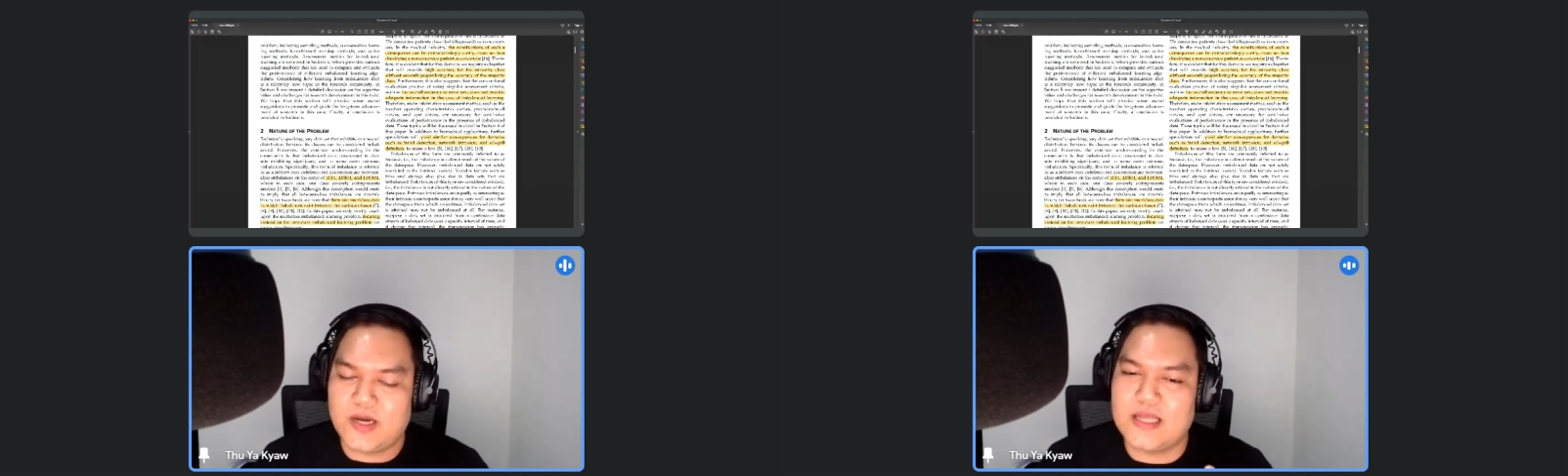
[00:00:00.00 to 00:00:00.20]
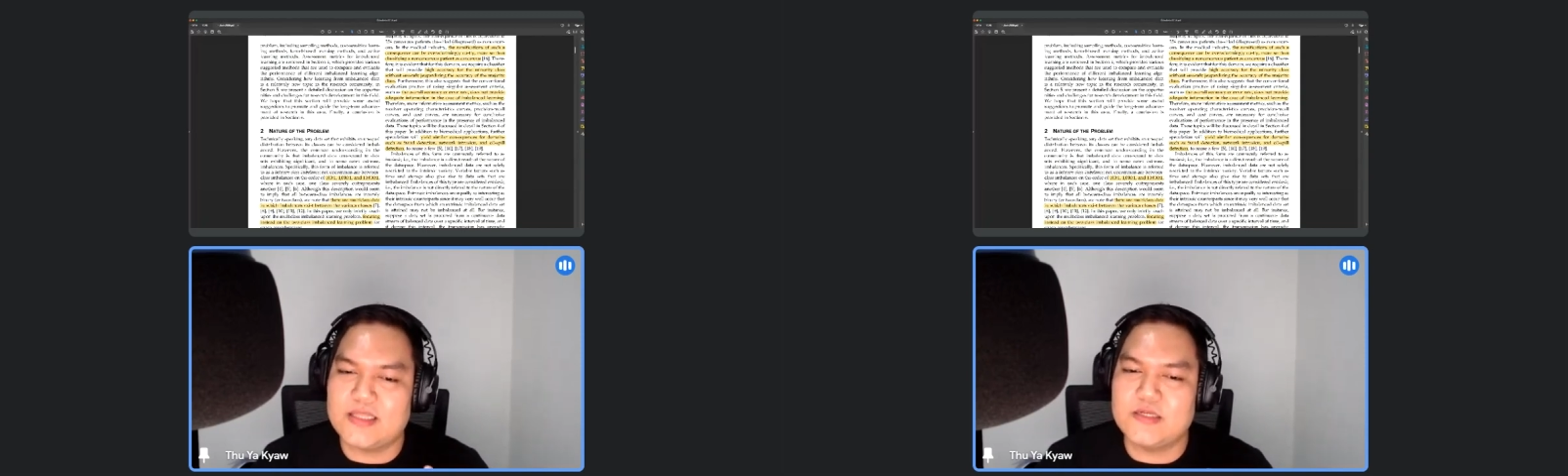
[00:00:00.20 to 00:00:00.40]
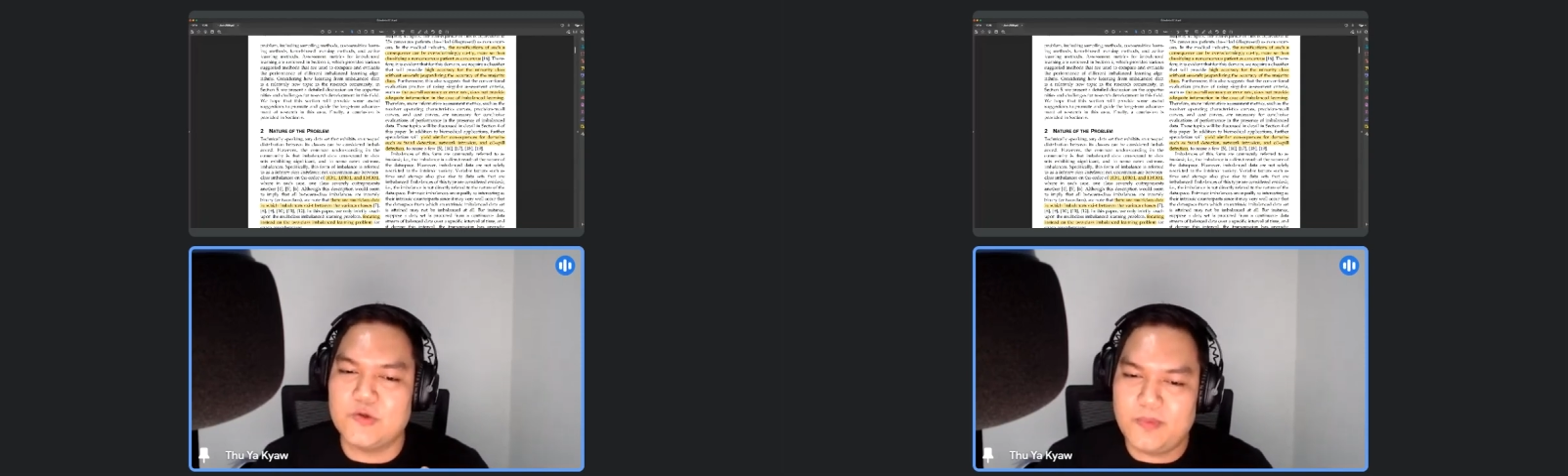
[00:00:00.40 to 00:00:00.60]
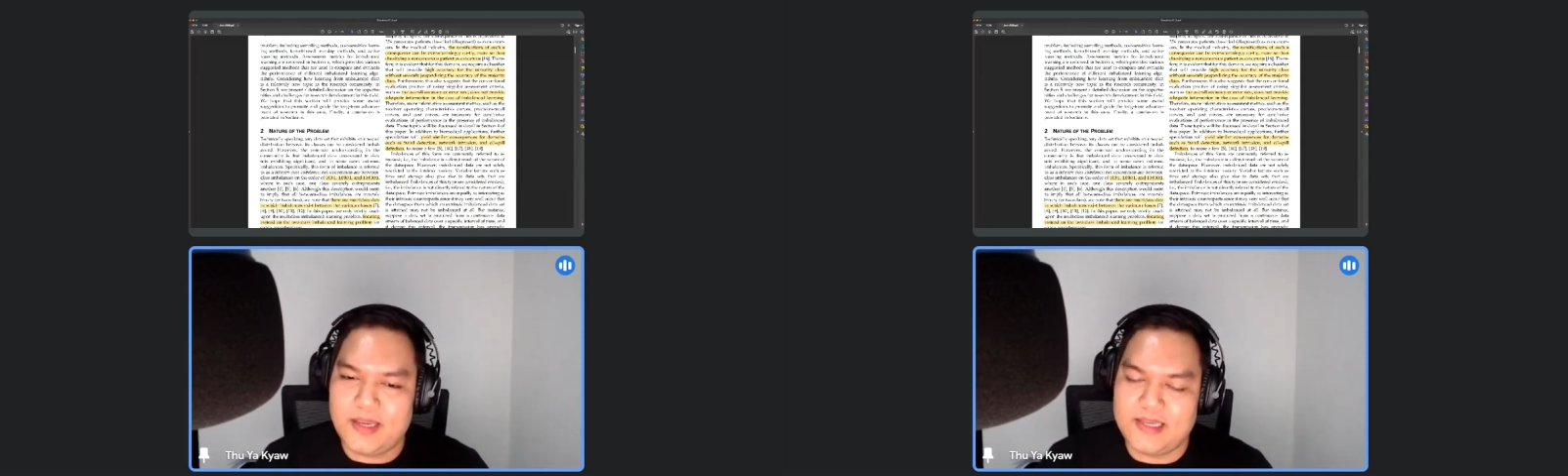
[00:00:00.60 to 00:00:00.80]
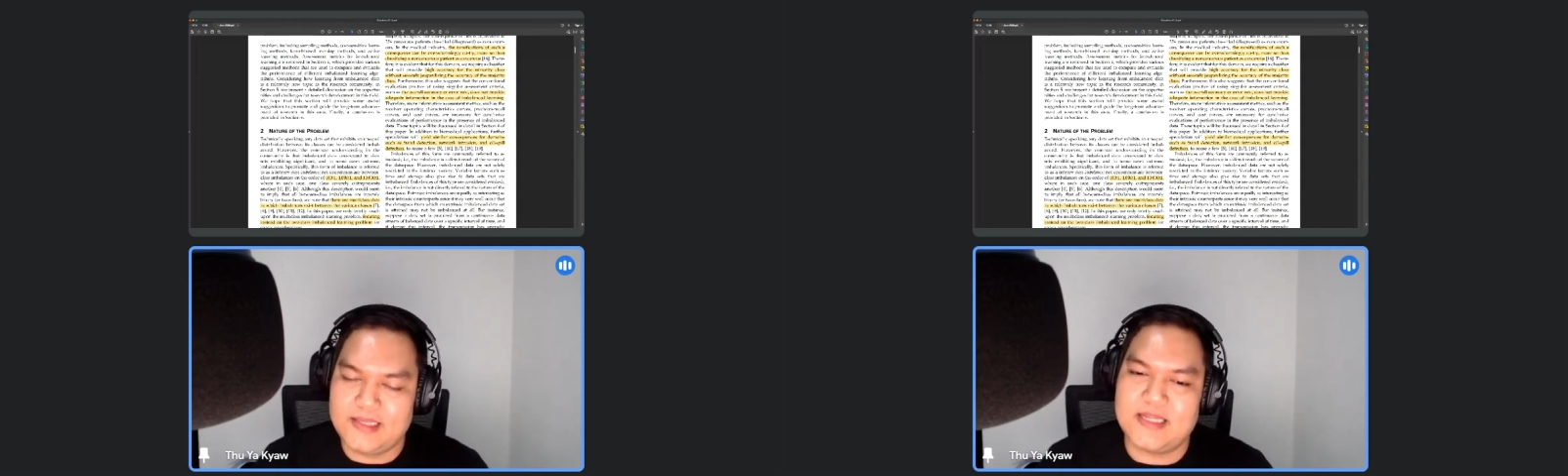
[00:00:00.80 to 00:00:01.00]
to other
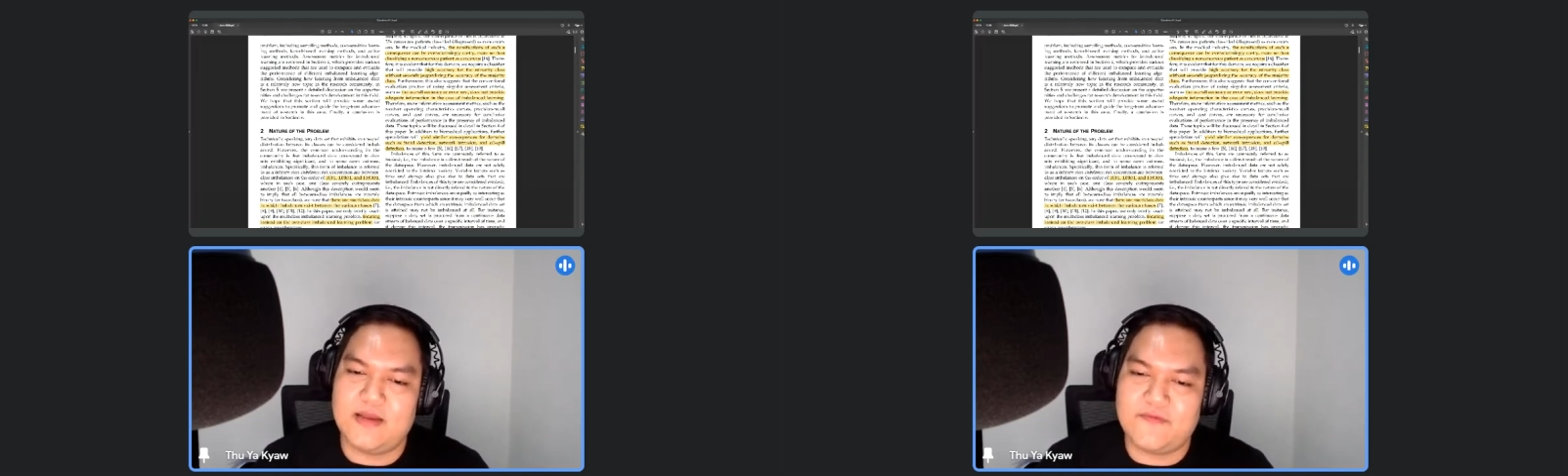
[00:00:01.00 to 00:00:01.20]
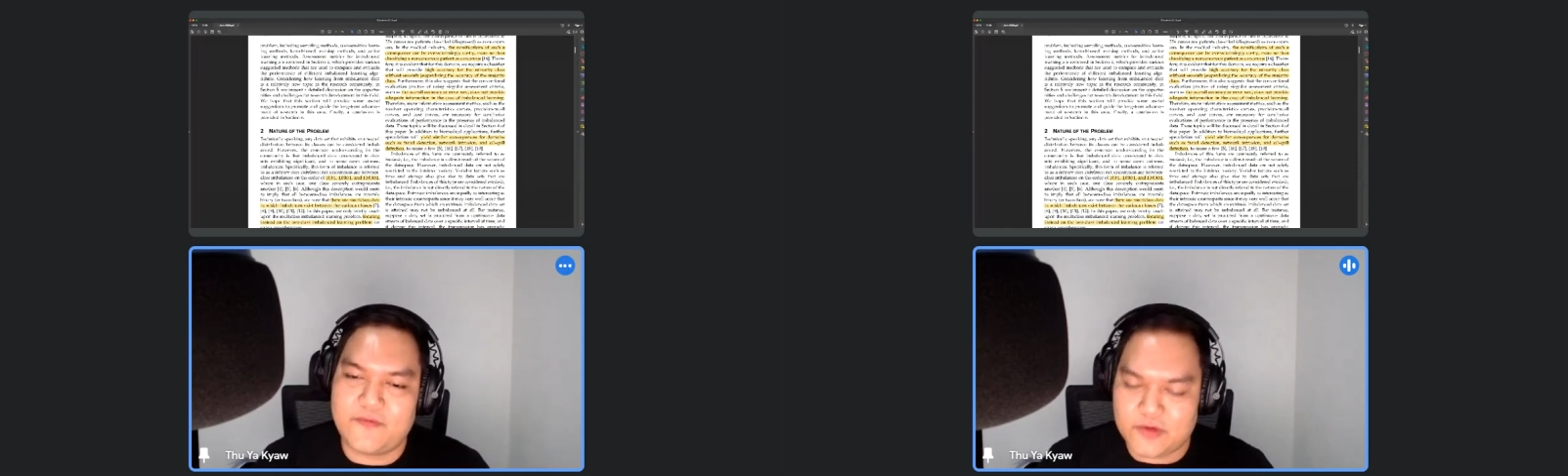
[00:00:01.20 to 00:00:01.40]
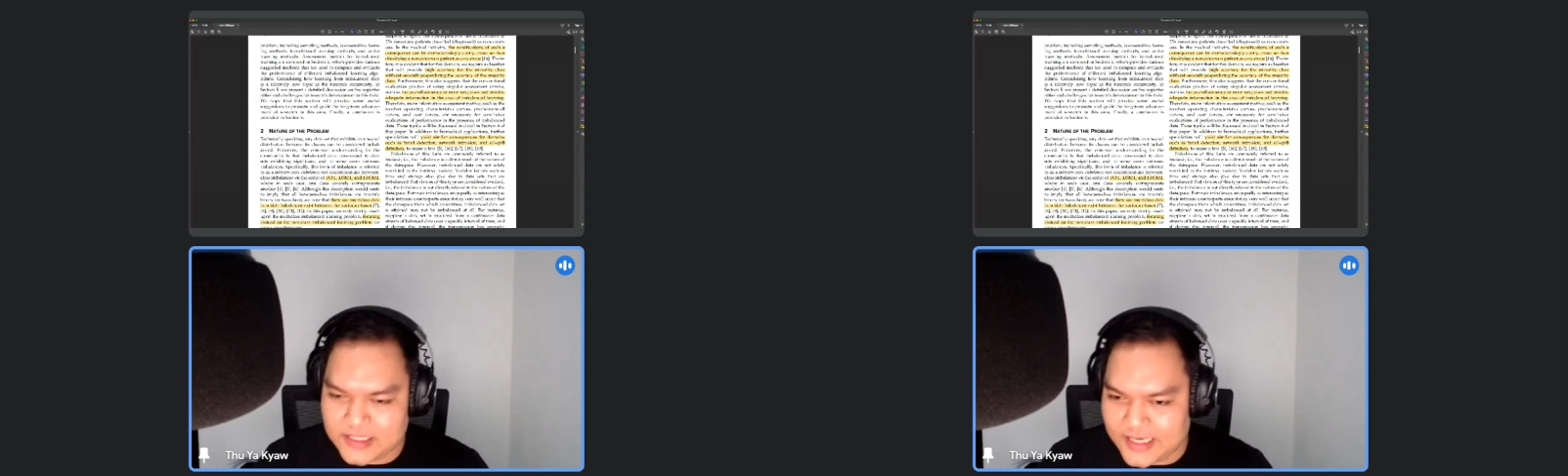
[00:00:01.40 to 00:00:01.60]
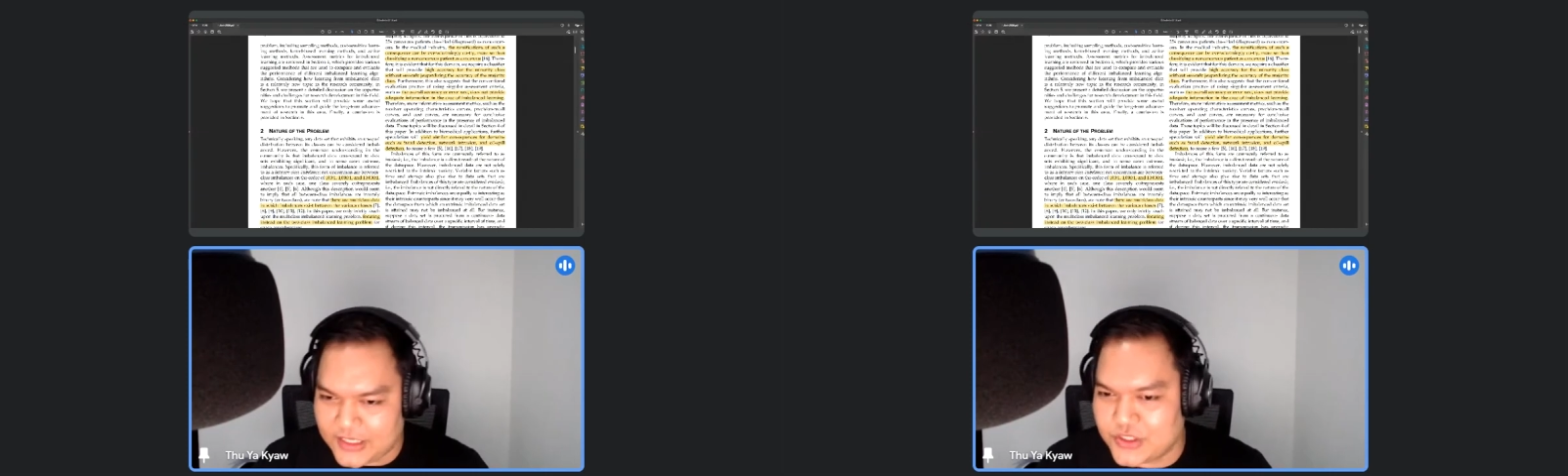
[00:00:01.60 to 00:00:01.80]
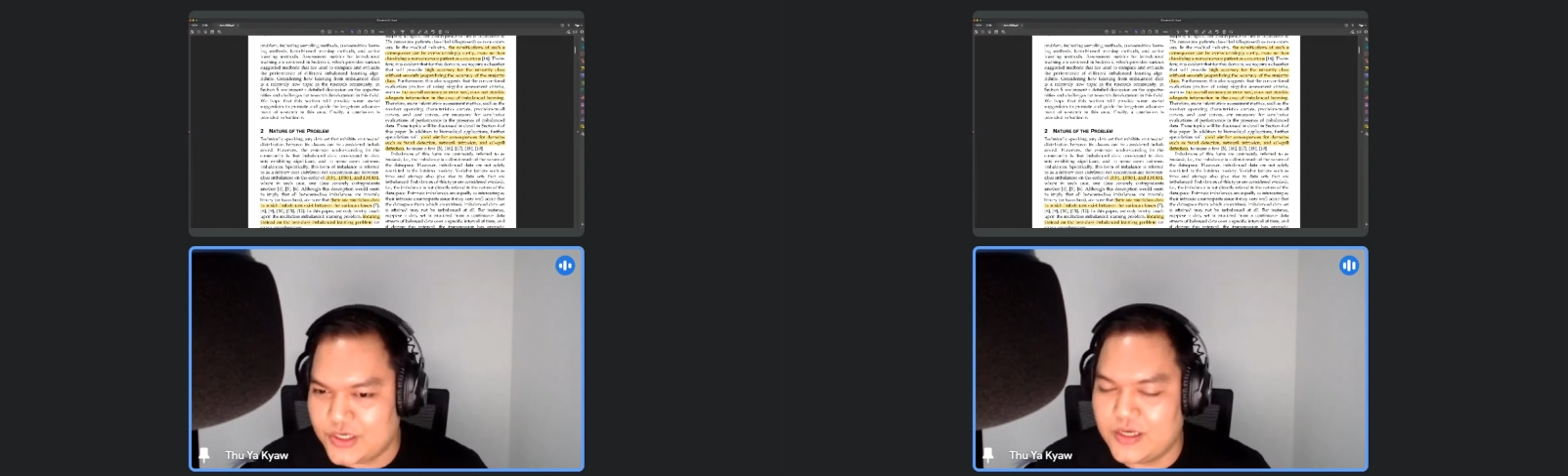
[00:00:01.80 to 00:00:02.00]
domains like fraud
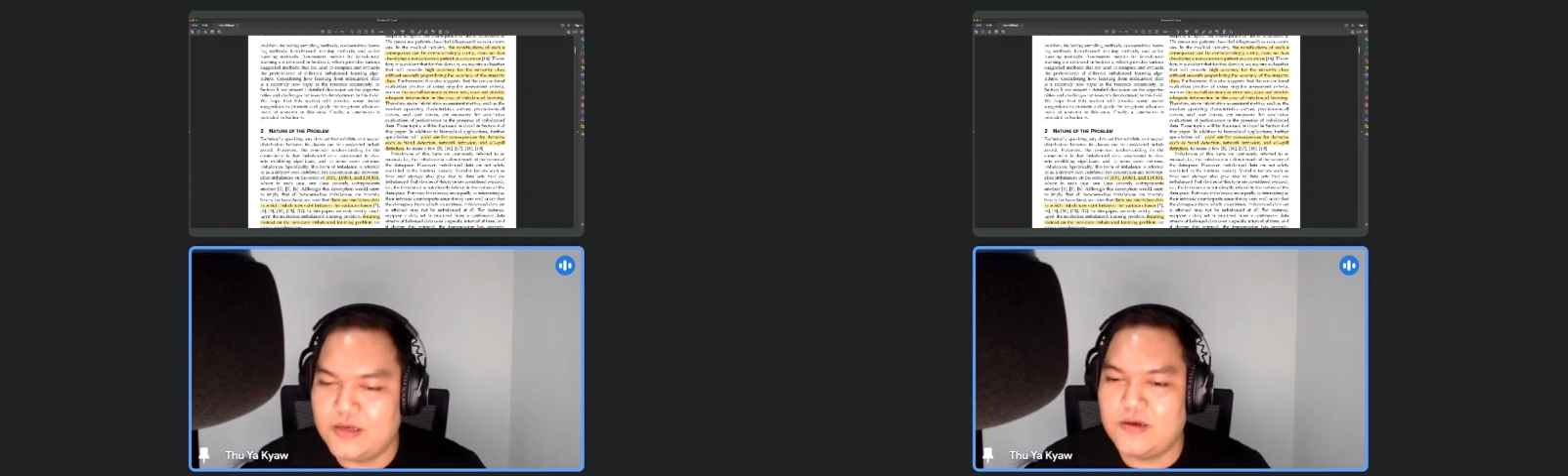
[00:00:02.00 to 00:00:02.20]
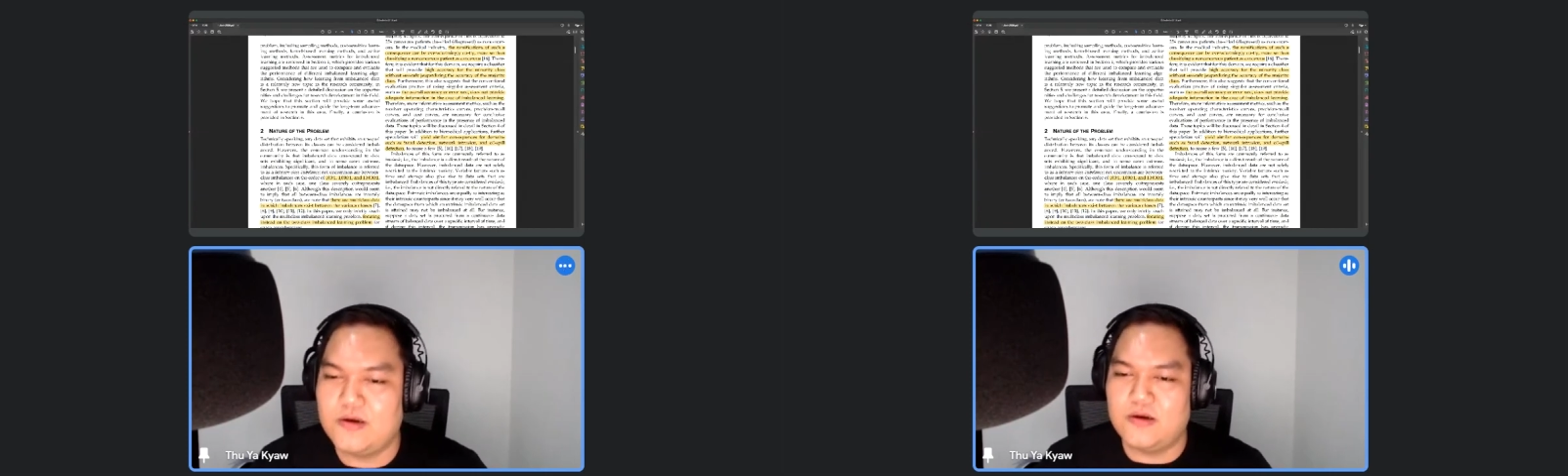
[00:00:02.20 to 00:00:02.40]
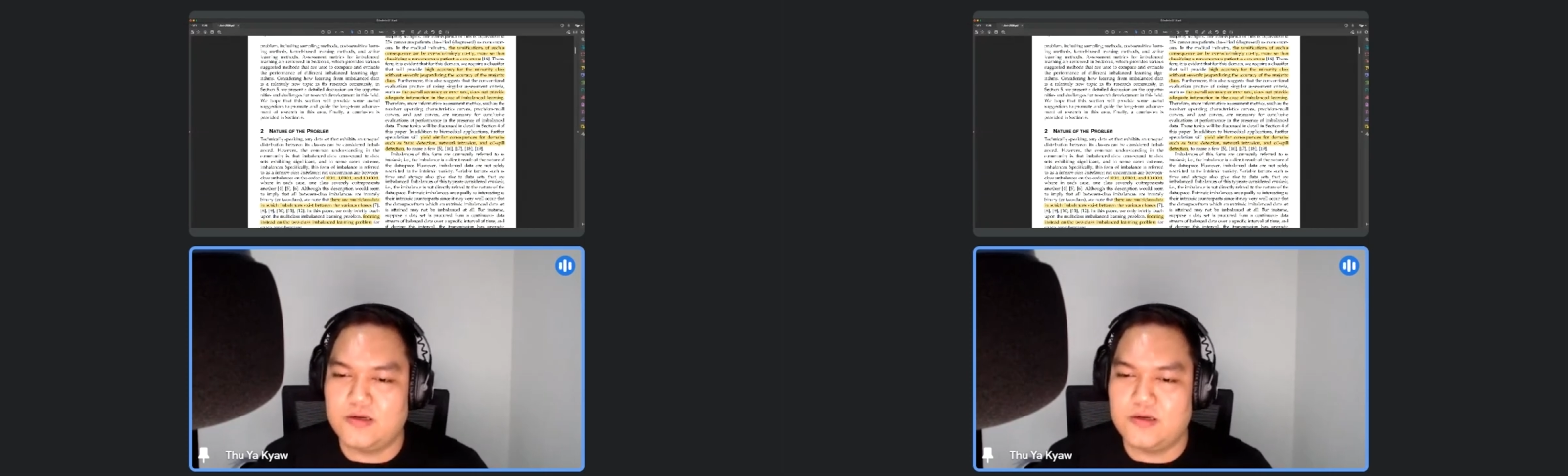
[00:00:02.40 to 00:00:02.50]
detection